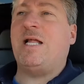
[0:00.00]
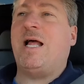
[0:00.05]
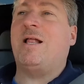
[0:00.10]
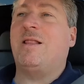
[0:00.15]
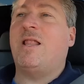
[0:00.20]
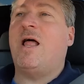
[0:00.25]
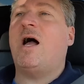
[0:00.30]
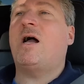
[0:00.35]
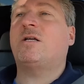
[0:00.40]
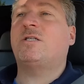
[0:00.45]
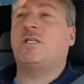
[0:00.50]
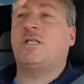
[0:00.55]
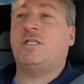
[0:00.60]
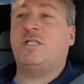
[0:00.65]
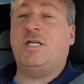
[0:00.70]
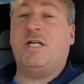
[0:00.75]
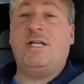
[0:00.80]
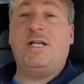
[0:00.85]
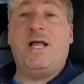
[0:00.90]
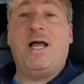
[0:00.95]
That locks
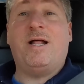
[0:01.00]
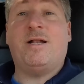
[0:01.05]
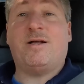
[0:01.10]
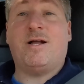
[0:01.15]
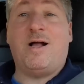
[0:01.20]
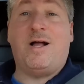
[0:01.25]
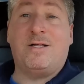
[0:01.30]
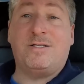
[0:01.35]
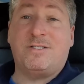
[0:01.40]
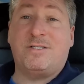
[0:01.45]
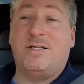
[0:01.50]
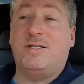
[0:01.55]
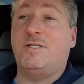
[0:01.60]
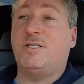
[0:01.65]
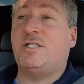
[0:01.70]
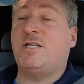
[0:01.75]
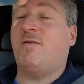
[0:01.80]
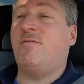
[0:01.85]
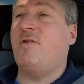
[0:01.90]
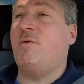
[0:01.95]
us in at a constant
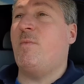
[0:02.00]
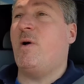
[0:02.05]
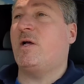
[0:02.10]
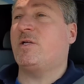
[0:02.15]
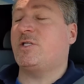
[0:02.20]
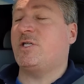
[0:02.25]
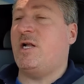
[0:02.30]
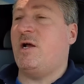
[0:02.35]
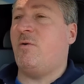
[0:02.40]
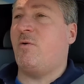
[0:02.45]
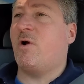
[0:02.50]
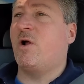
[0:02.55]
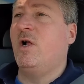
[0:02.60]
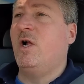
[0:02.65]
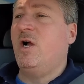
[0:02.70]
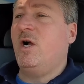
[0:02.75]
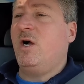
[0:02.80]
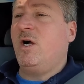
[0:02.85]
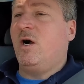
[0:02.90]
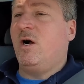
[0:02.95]
70 miles an hour.
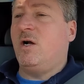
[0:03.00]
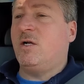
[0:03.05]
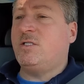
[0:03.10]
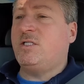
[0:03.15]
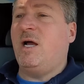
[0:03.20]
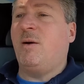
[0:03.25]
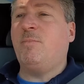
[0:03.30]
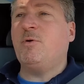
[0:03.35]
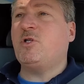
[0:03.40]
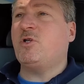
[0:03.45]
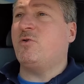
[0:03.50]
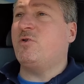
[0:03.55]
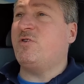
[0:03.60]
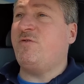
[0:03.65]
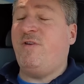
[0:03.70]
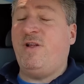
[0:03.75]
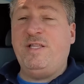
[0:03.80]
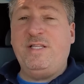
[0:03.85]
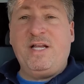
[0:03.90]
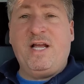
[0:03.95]
Temperature is
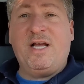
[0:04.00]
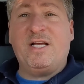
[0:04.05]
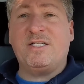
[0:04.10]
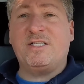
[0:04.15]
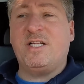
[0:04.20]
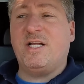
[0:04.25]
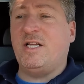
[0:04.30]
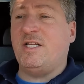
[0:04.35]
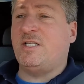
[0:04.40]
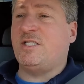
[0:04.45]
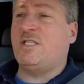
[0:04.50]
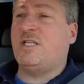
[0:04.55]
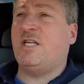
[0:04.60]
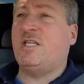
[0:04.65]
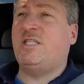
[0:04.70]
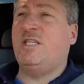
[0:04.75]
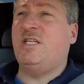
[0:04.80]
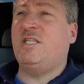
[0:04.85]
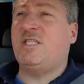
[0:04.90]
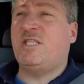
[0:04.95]
fantastic at
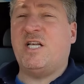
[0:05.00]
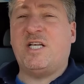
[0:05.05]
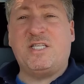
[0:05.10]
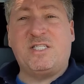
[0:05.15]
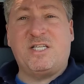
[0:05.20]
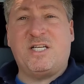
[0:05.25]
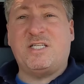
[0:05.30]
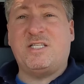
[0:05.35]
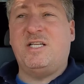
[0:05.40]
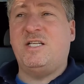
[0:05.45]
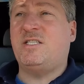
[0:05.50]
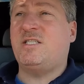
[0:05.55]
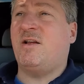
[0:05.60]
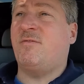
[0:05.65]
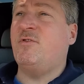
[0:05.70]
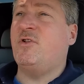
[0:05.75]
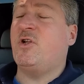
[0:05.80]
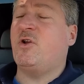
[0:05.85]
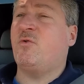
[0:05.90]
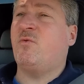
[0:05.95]
66,
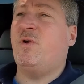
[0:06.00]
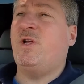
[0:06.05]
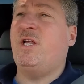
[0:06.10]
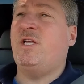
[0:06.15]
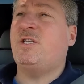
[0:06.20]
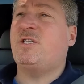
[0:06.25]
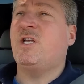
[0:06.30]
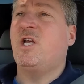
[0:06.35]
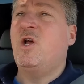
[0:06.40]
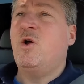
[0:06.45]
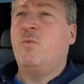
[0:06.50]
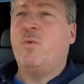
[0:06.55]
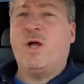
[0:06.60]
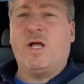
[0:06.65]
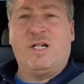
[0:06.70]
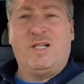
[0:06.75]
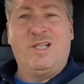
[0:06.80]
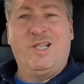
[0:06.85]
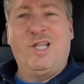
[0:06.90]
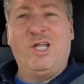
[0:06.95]
67 degrees. We
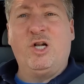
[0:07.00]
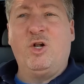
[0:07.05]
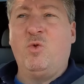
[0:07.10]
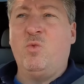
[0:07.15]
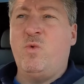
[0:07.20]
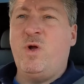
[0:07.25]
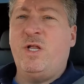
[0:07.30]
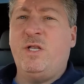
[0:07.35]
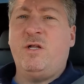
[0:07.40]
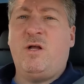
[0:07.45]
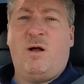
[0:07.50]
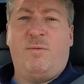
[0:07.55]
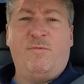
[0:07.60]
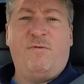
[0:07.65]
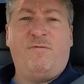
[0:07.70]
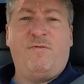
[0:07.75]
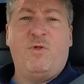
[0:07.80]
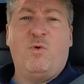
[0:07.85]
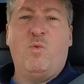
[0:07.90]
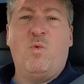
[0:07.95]
got a little wind
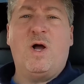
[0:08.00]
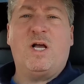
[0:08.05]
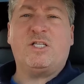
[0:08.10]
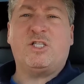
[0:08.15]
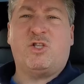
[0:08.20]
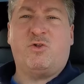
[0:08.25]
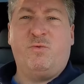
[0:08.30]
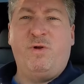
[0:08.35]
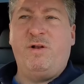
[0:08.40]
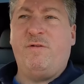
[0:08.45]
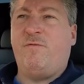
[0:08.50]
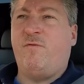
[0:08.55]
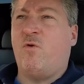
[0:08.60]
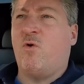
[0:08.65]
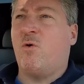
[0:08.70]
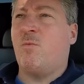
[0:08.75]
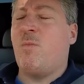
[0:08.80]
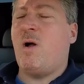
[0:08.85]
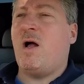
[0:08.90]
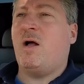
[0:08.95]
coming from the west, 3 to
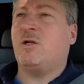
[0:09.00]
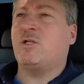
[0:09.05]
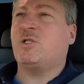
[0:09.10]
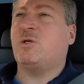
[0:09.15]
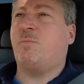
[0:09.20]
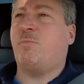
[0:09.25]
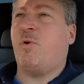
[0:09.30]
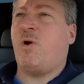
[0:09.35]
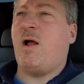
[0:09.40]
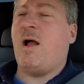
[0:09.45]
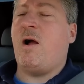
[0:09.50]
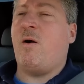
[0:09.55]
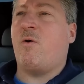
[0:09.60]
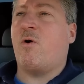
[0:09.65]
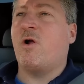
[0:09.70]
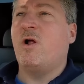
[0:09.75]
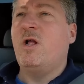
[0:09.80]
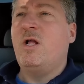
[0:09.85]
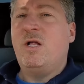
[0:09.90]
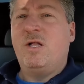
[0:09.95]
4 miles per
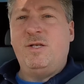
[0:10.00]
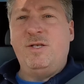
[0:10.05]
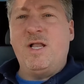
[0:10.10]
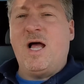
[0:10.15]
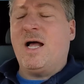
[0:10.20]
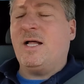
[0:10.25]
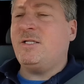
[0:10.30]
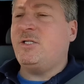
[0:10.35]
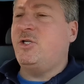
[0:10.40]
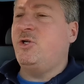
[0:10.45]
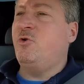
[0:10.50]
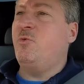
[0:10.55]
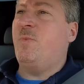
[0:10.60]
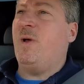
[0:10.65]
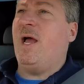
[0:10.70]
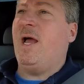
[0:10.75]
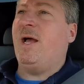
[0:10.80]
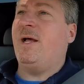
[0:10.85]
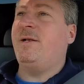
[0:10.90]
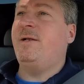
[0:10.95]
hour. Not too
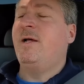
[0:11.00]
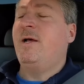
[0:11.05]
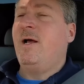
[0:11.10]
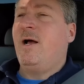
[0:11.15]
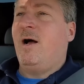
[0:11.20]
bad.